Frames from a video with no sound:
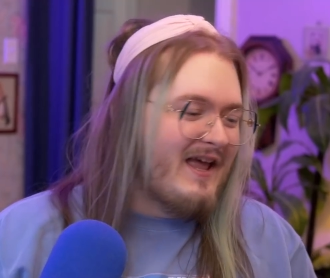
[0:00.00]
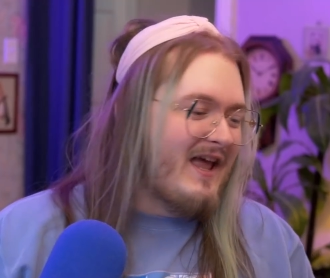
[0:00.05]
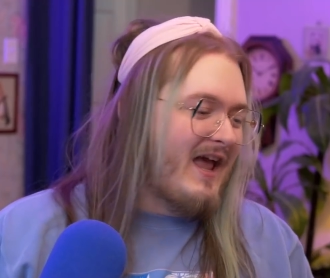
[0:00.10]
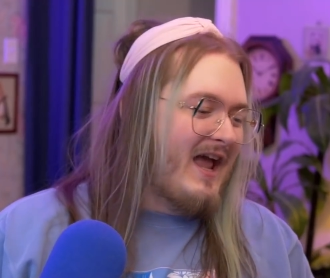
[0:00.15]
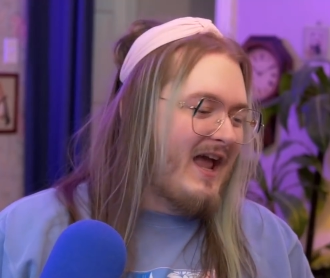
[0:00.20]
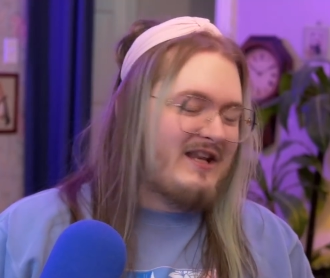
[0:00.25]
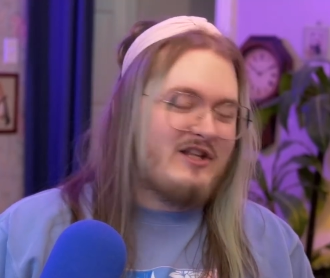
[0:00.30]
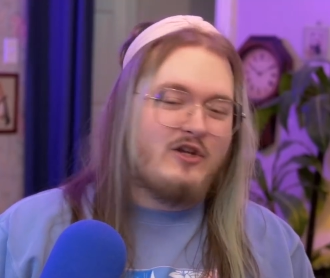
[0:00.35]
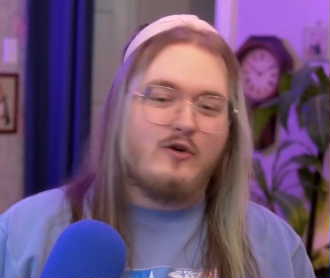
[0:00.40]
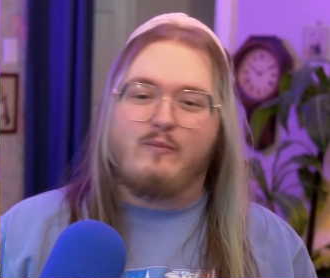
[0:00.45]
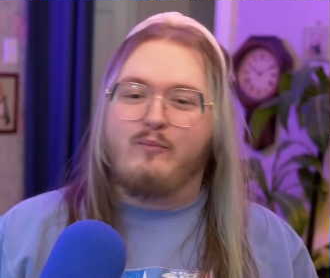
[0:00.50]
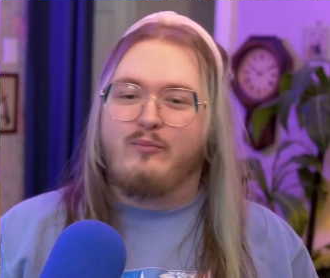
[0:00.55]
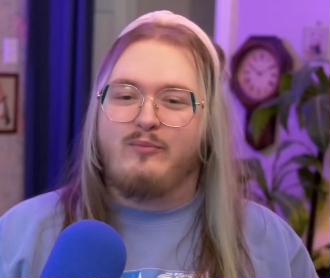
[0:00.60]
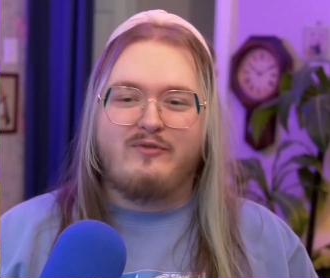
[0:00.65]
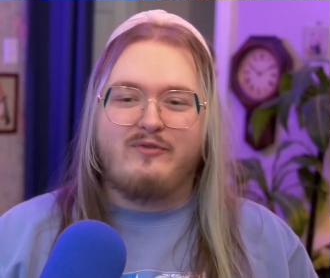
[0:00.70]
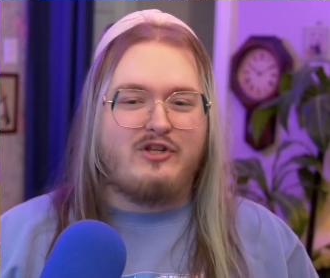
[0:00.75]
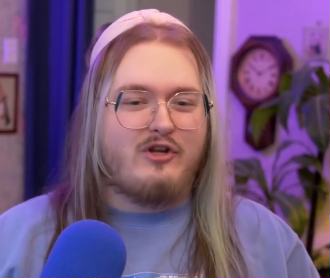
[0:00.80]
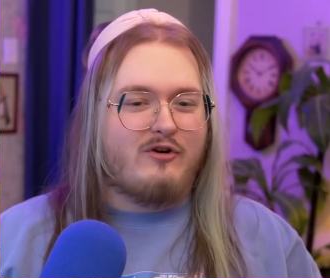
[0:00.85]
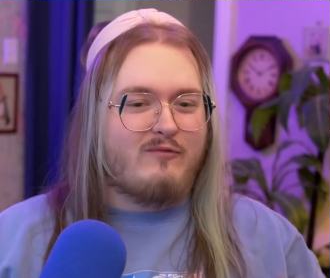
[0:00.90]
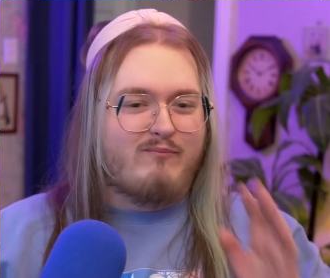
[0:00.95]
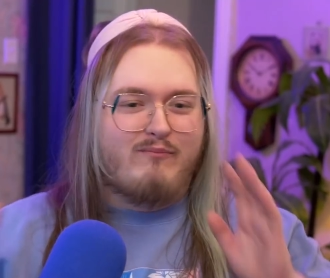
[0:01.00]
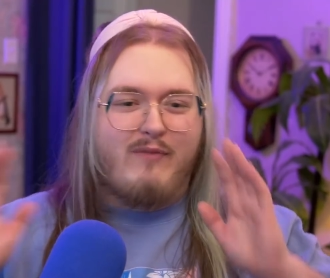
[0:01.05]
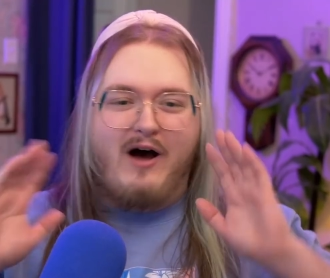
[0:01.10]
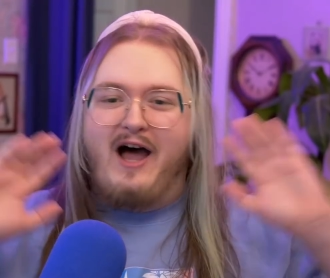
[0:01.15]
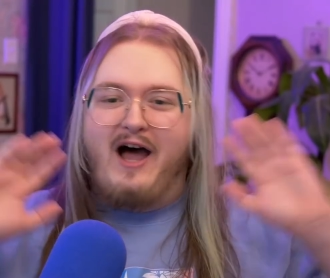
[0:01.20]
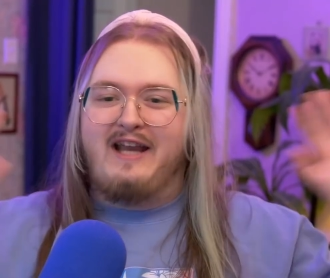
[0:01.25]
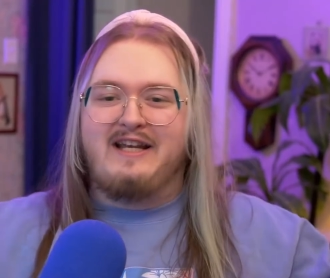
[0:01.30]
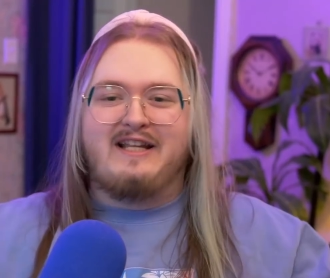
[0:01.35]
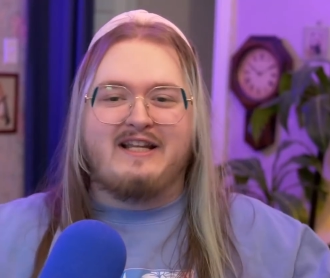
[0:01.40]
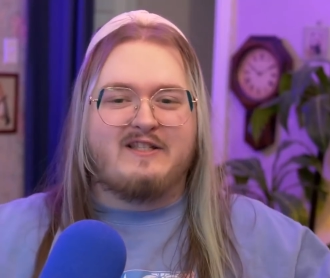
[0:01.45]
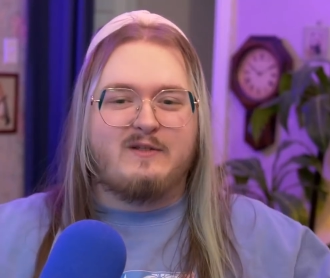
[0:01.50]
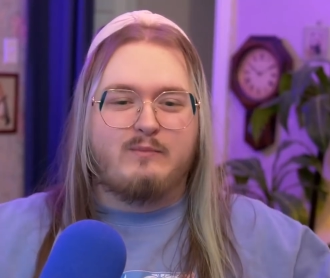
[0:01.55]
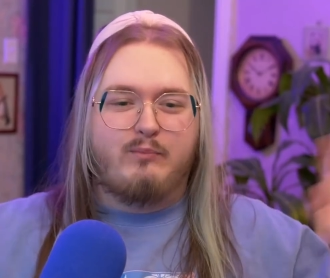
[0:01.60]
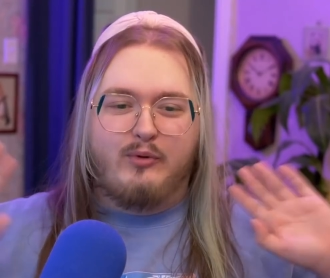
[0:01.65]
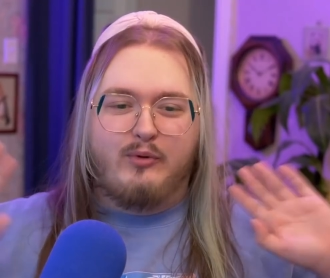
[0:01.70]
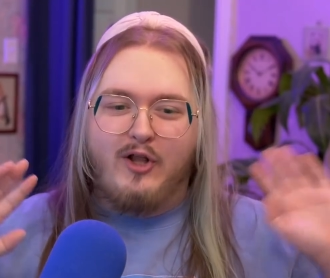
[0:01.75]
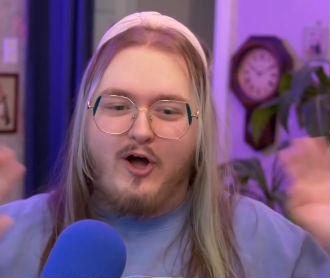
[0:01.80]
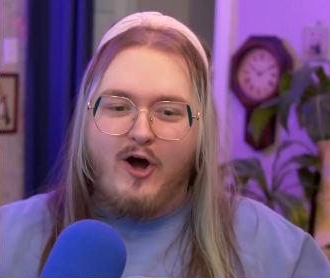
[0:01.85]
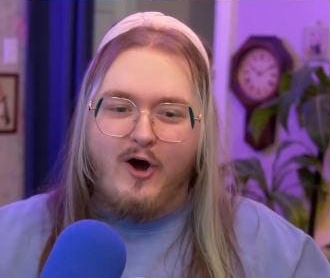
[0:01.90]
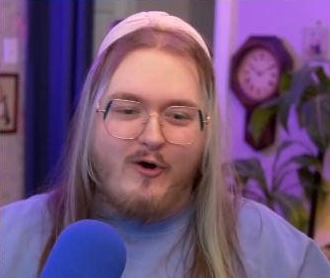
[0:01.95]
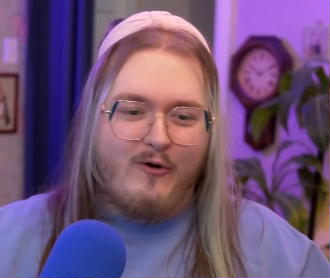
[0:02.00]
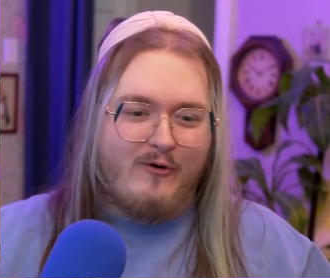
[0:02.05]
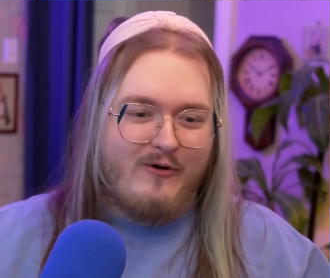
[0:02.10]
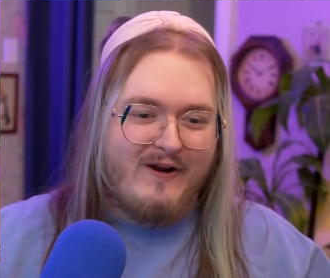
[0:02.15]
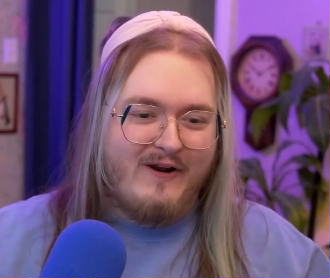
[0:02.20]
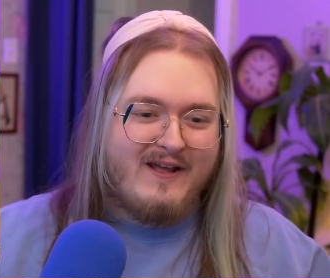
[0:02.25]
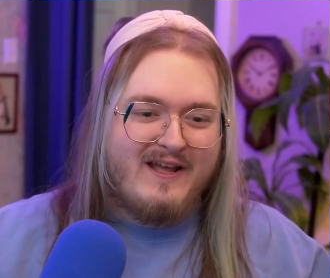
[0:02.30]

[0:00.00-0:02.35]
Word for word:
Speaker 1: and you your mind gets blown,